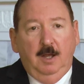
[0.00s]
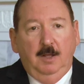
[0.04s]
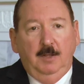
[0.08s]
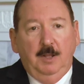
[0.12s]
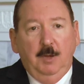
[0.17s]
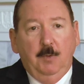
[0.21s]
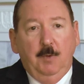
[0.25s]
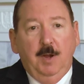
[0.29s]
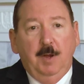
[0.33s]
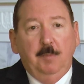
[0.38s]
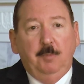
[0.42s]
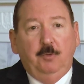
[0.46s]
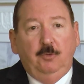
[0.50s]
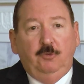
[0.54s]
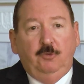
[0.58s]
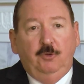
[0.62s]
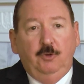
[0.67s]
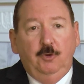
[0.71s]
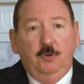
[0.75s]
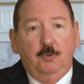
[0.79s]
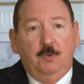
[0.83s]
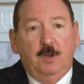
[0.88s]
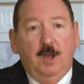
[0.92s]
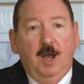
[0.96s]
They were able
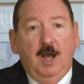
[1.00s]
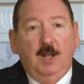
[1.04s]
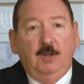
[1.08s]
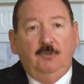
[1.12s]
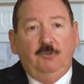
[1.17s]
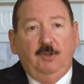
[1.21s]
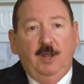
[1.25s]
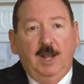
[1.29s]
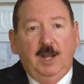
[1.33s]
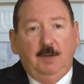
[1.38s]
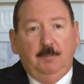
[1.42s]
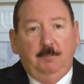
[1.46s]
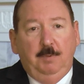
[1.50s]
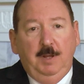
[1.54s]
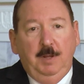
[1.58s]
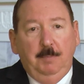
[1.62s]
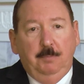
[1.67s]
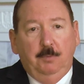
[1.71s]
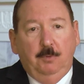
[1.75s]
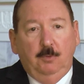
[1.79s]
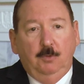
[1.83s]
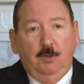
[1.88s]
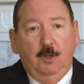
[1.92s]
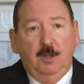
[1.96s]
to contact
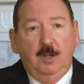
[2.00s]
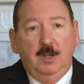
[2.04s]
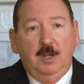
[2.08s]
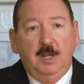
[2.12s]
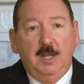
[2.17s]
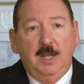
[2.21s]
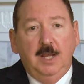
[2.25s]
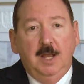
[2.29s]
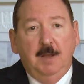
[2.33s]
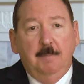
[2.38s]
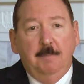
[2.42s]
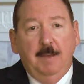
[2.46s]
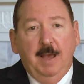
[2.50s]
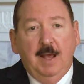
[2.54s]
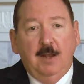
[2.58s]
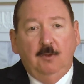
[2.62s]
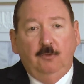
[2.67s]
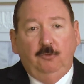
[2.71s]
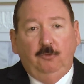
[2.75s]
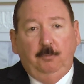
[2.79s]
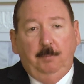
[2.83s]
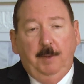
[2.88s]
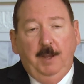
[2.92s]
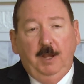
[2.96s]
people on the
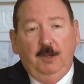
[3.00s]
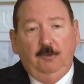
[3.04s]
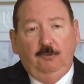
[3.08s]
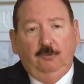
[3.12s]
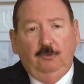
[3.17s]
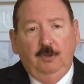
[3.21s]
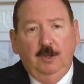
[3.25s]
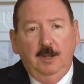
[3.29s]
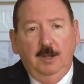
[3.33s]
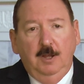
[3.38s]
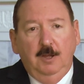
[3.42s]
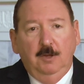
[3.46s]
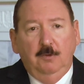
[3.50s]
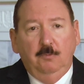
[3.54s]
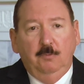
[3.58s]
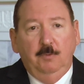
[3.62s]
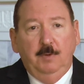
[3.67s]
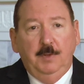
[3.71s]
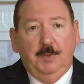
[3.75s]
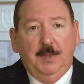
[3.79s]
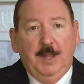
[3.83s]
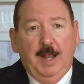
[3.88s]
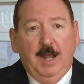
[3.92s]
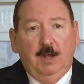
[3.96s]
battle space
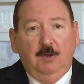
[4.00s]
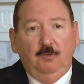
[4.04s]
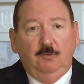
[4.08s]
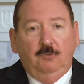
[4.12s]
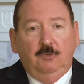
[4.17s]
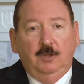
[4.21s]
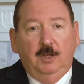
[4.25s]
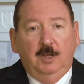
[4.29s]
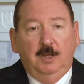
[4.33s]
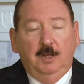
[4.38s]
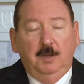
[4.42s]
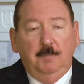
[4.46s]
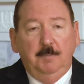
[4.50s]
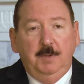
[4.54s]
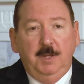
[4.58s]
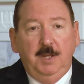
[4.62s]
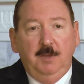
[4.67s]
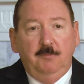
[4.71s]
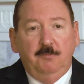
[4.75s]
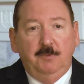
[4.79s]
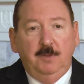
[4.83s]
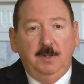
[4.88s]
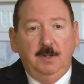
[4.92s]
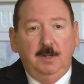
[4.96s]
without
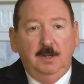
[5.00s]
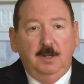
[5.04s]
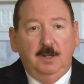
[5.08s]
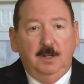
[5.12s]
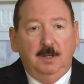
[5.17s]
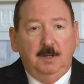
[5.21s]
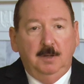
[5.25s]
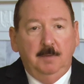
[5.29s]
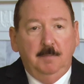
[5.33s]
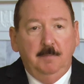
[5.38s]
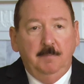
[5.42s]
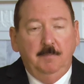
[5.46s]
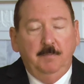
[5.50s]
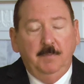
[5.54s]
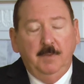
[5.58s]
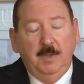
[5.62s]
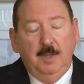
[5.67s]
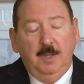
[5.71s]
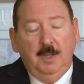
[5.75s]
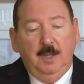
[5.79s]
even